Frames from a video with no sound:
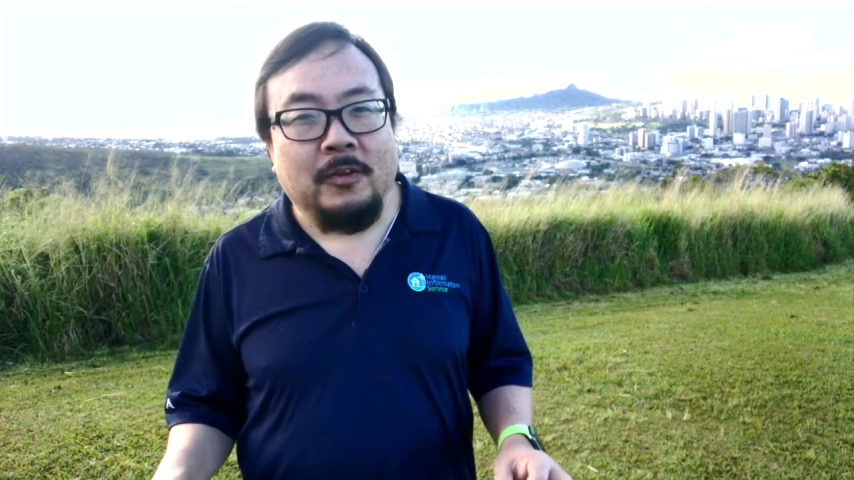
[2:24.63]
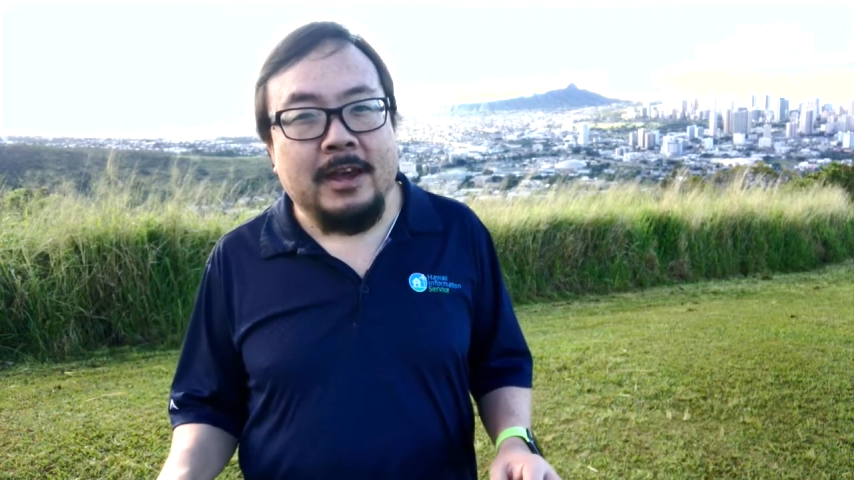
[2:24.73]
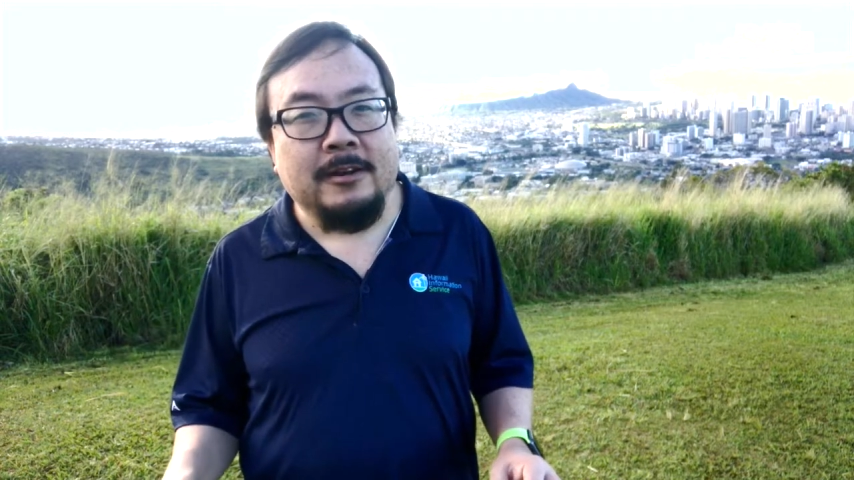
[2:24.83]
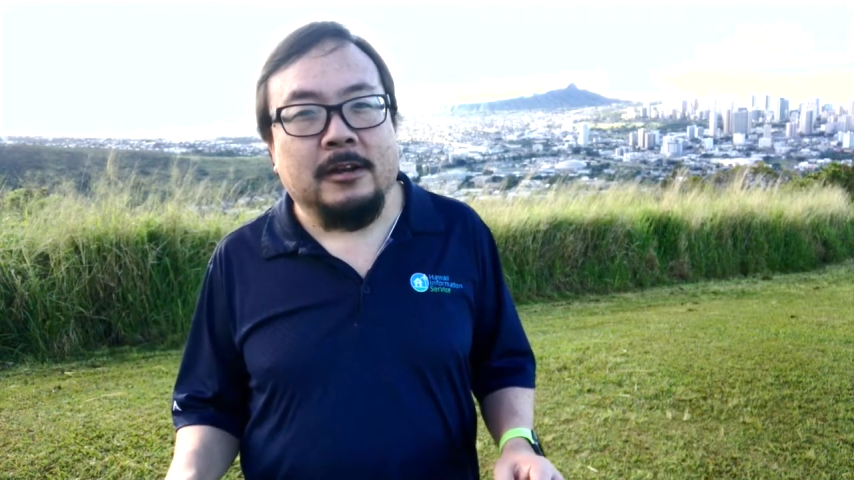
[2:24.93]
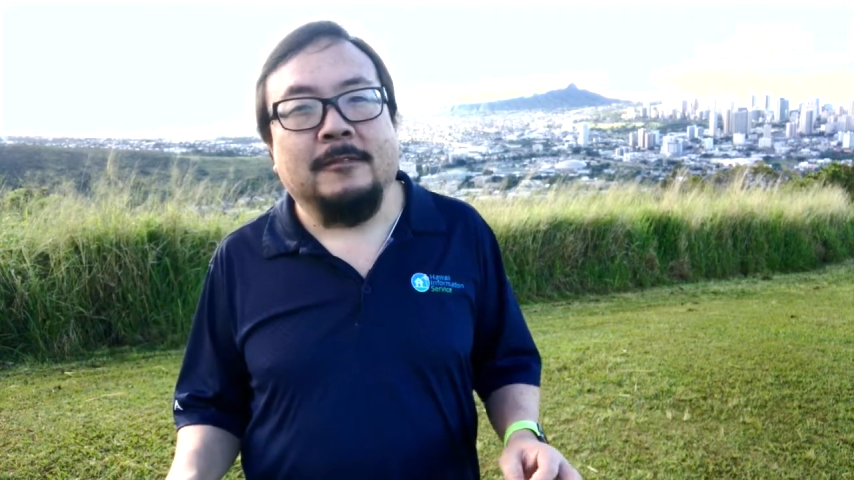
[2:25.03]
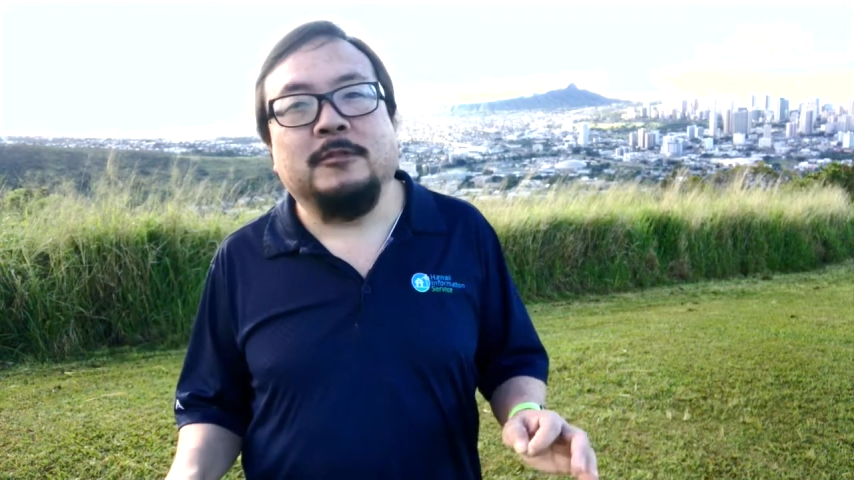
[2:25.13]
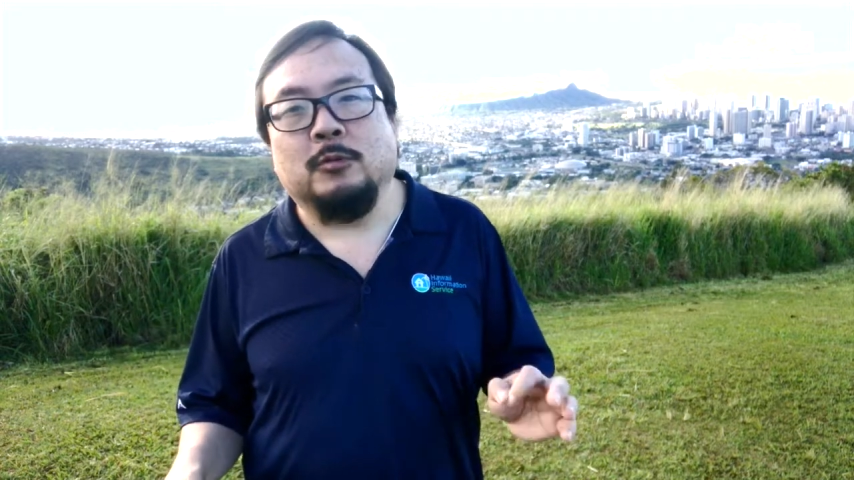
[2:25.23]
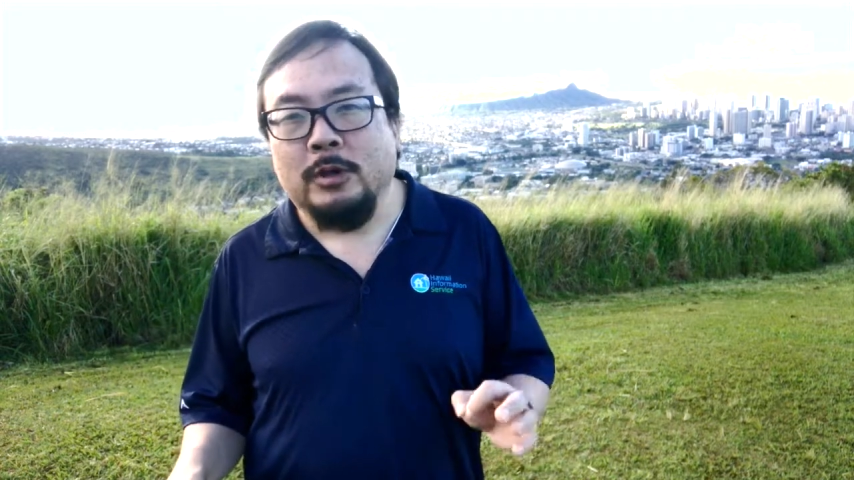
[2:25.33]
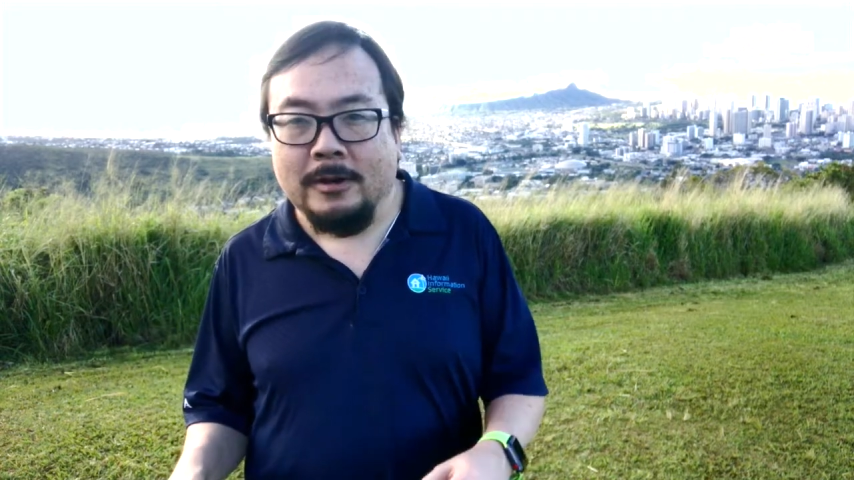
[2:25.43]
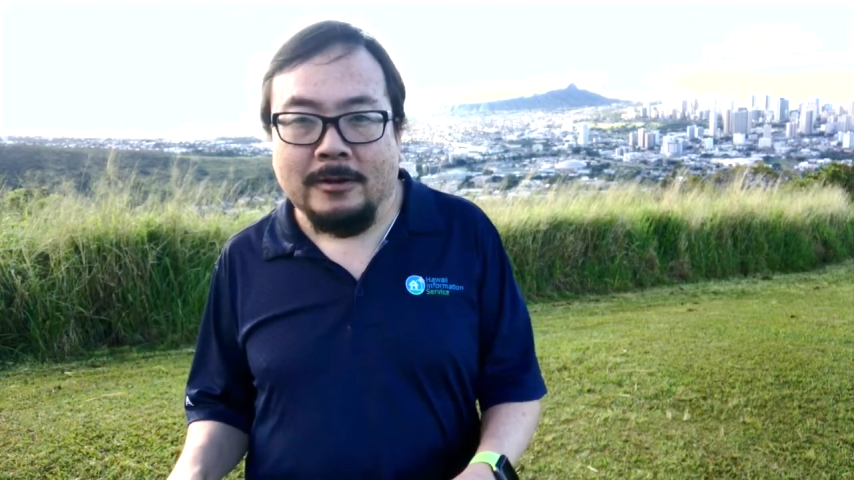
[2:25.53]
fan
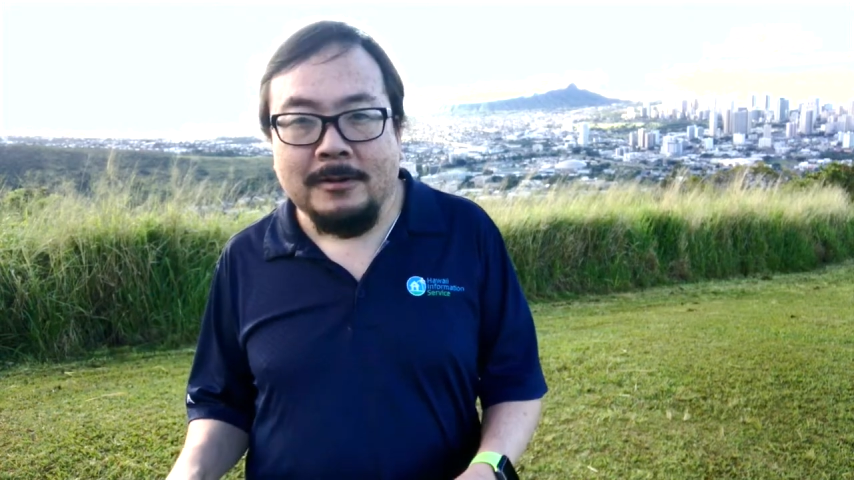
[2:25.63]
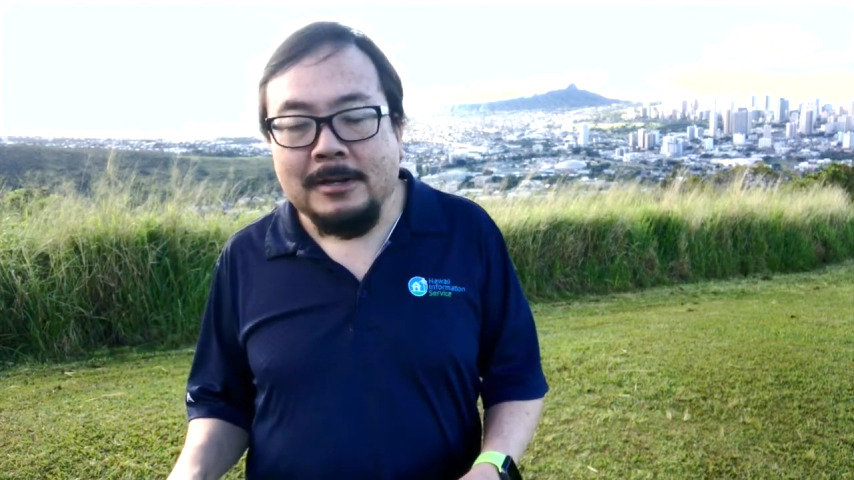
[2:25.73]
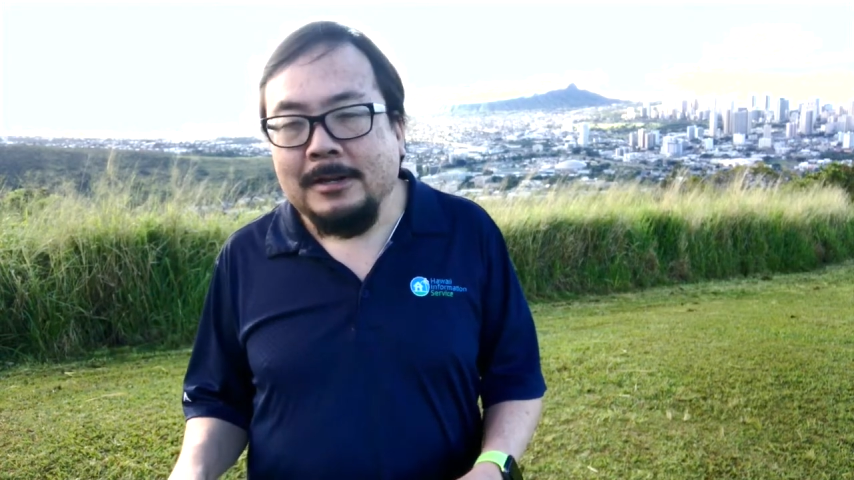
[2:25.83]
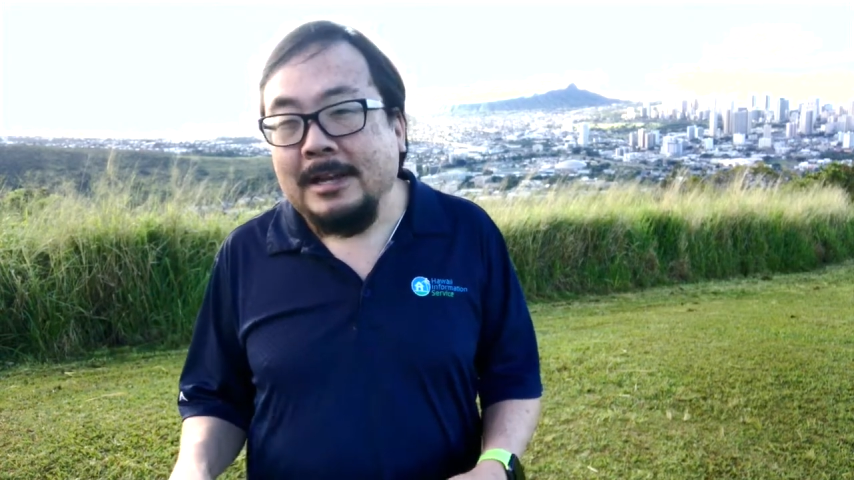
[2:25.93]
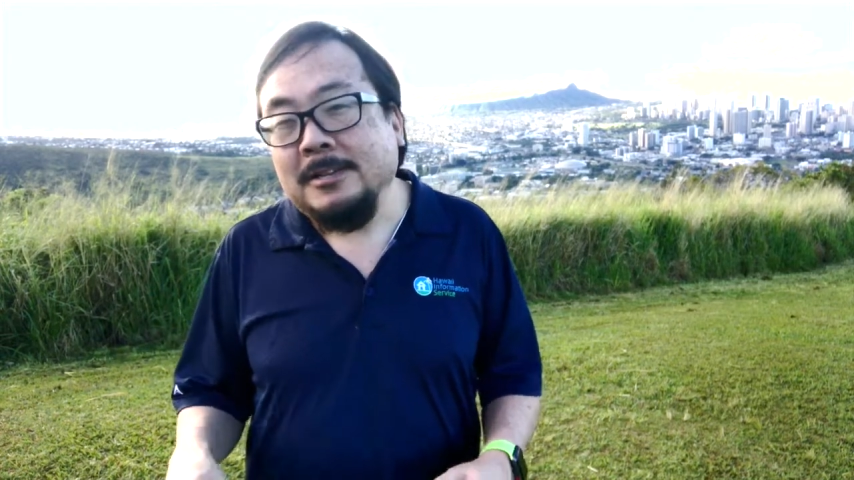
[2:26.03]
of Twitter,